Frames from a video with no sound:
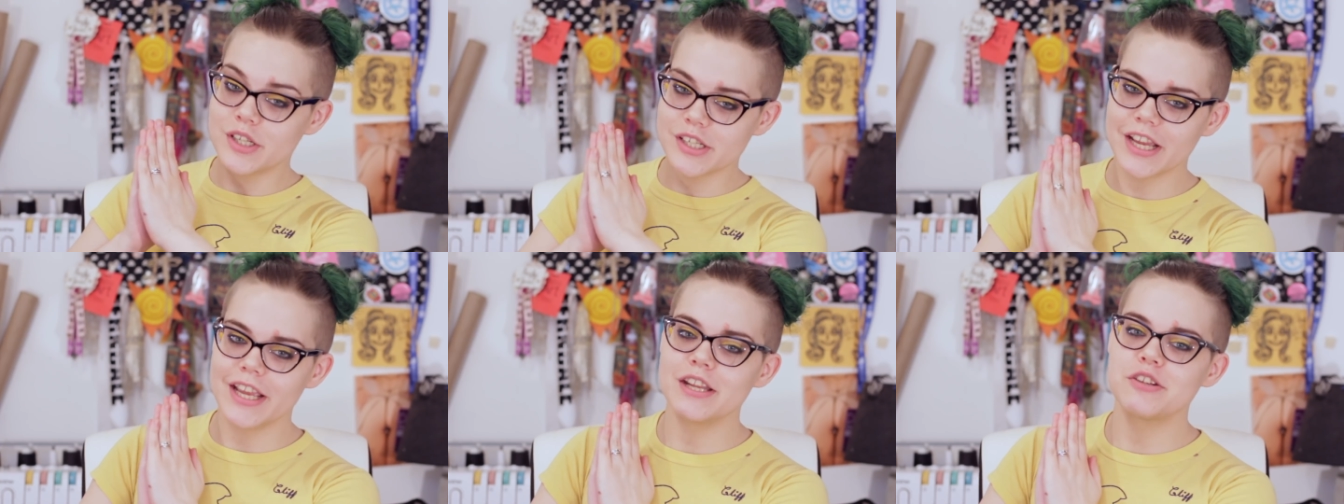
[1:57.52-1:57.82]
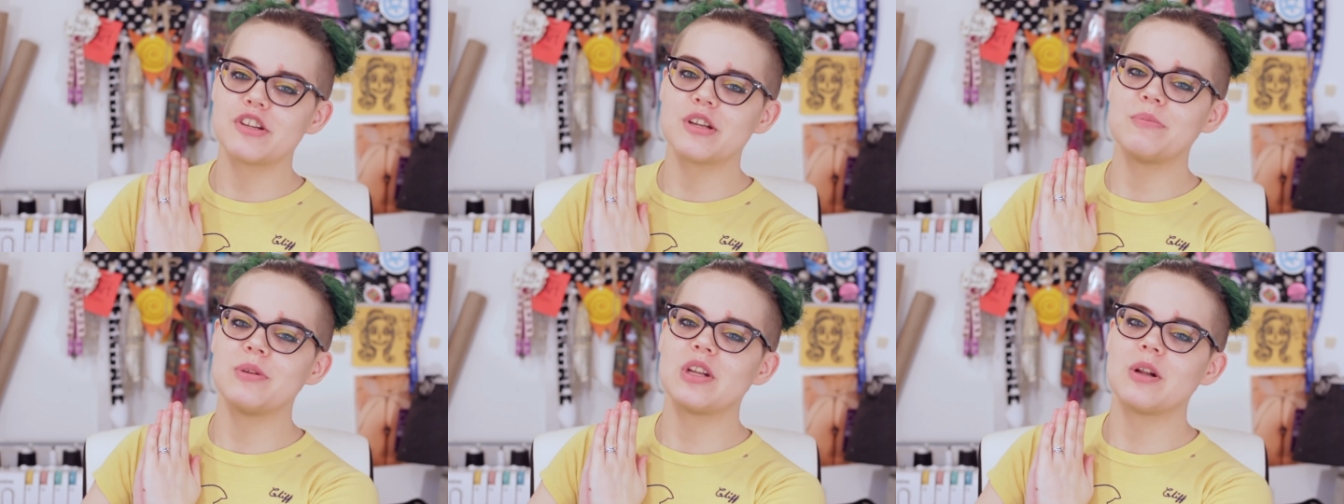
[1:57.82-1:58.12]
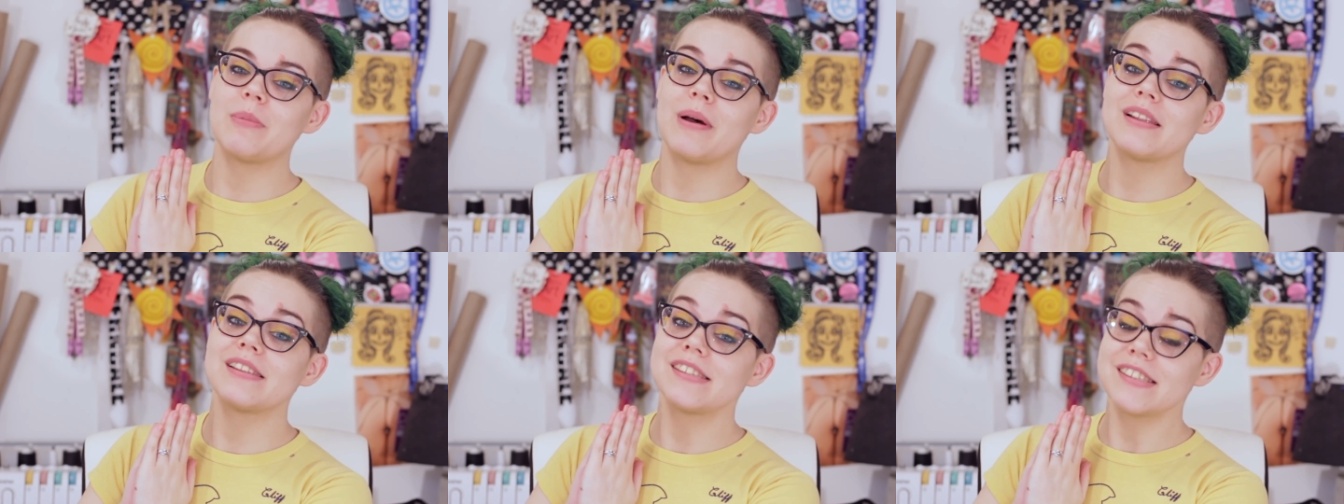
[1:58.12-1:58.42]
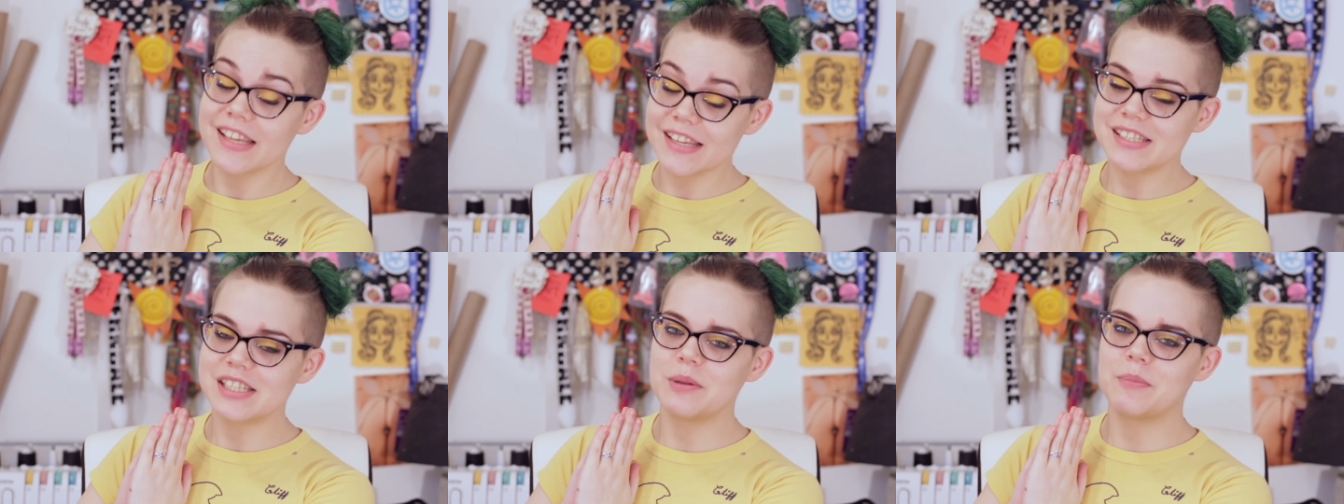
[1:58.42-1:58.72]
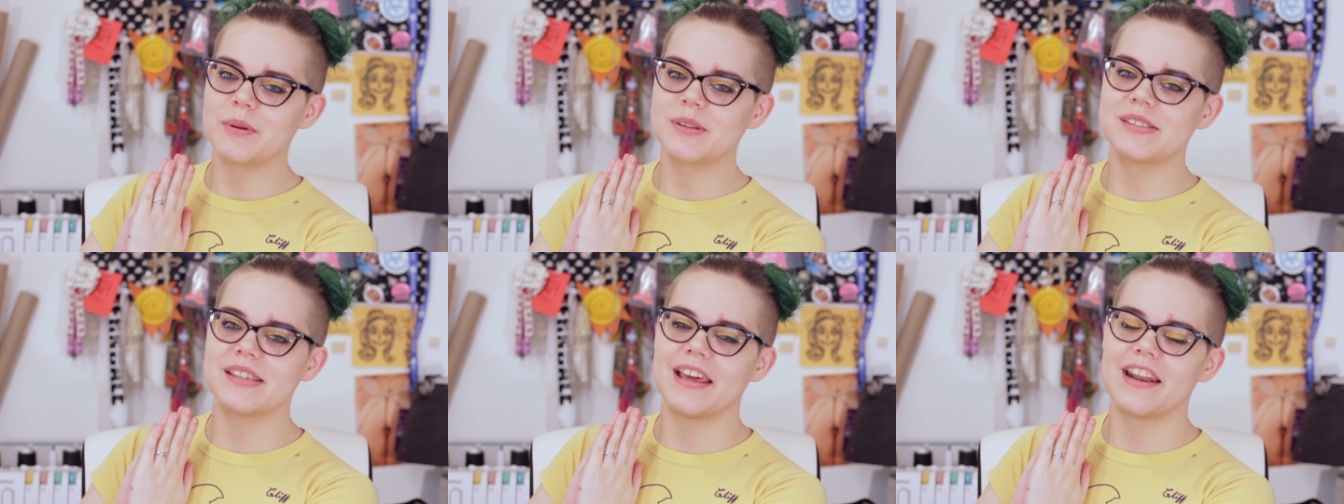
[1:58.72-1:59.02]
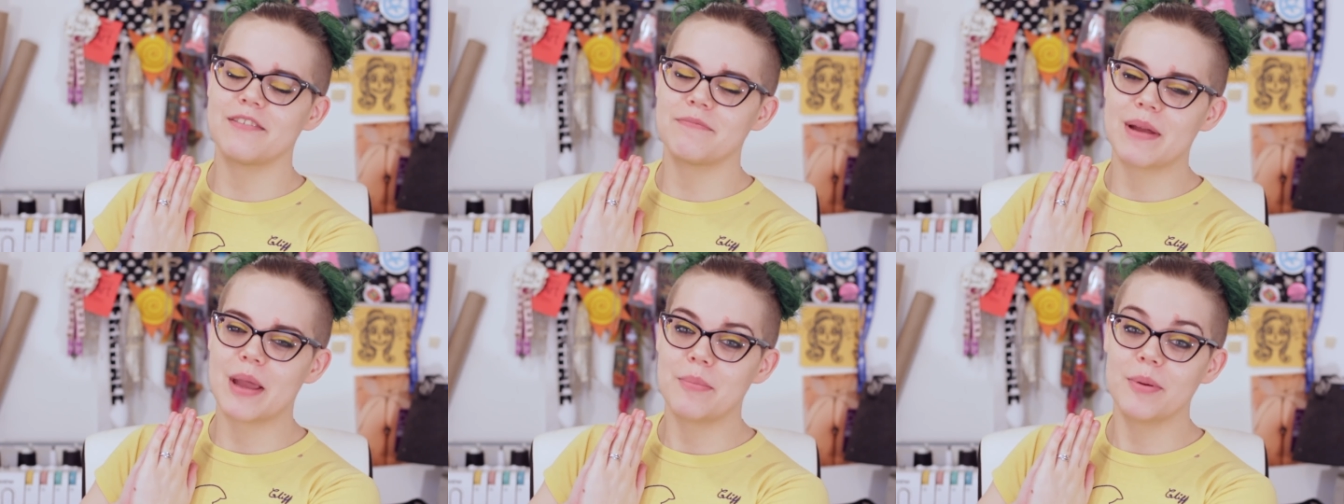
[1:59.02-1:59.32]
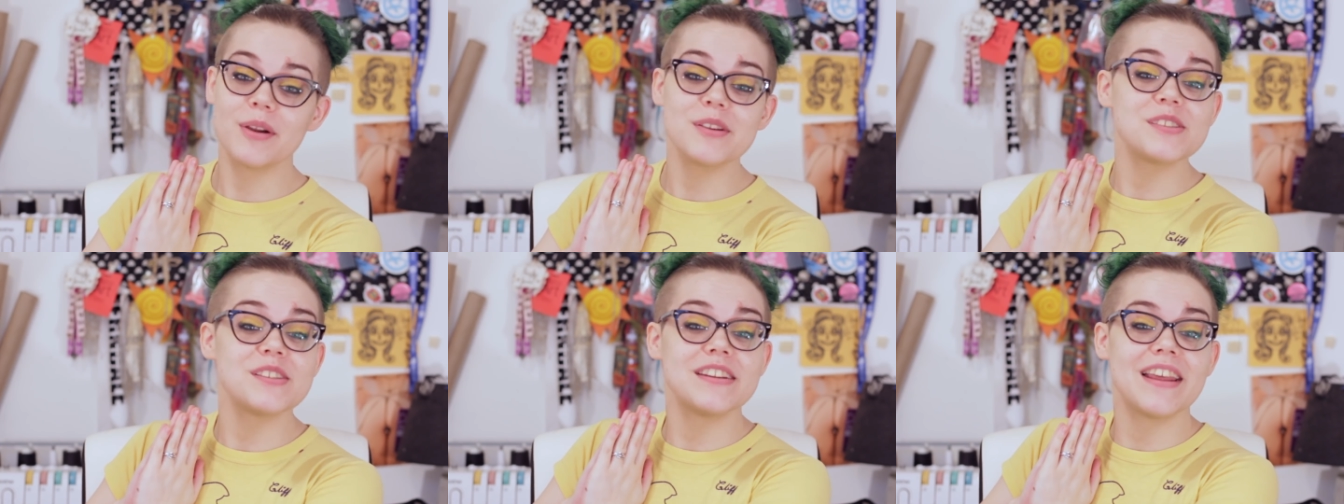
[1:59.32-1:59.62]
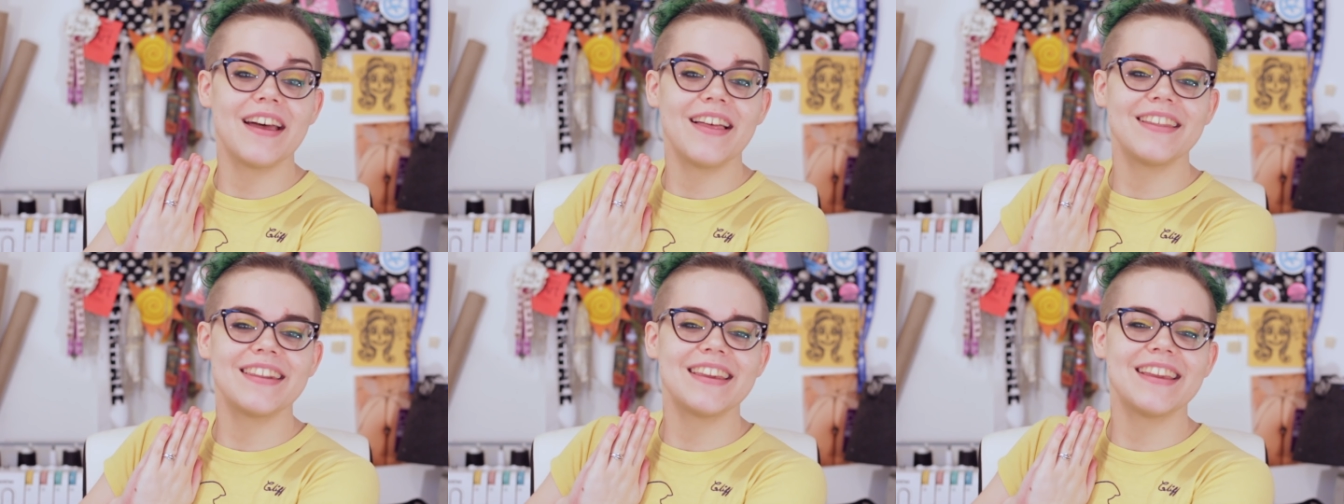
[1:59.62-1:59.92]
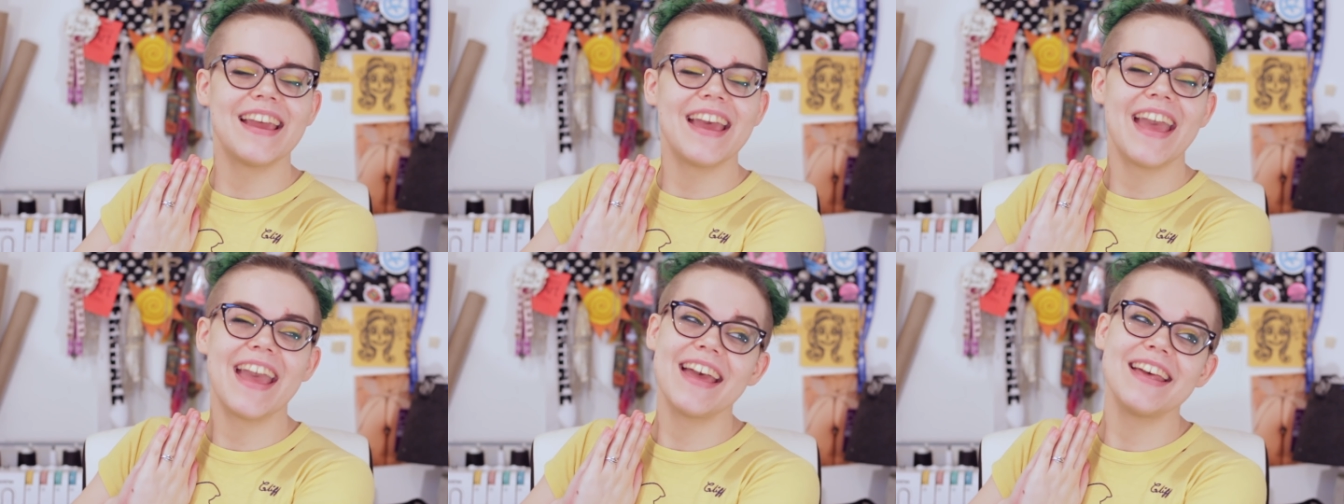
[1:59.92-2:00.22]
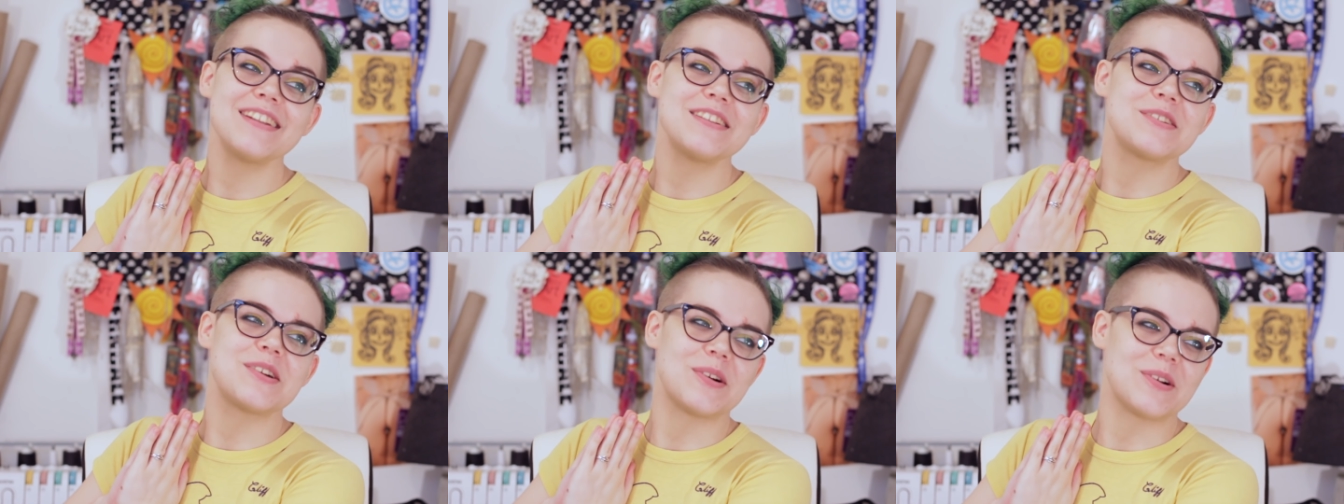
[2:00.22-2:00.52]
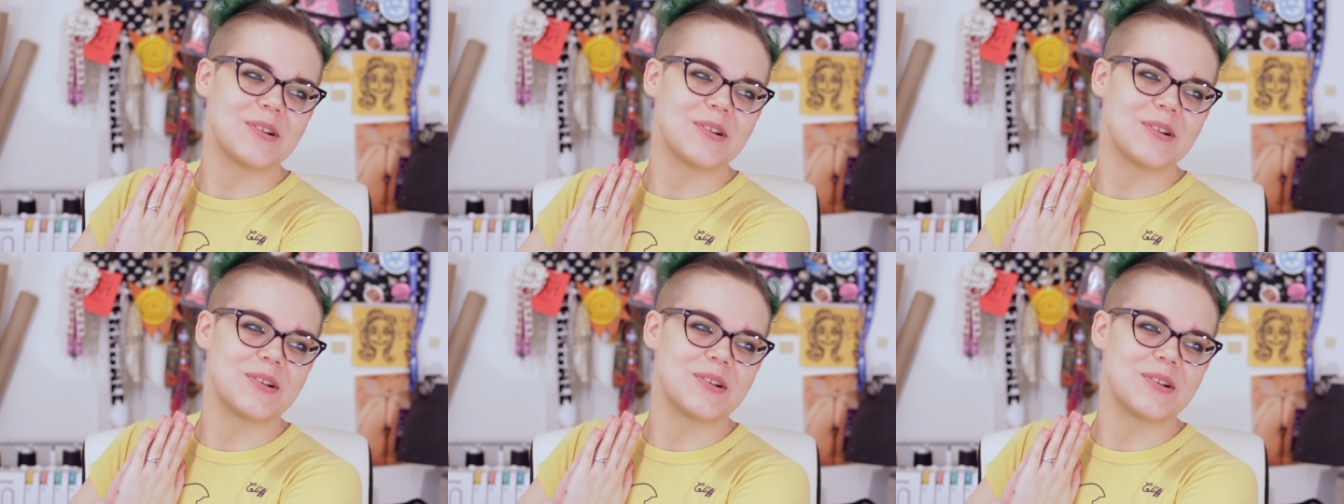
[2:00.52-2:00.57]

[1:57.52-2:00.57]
which I attribute about 60% of my personality and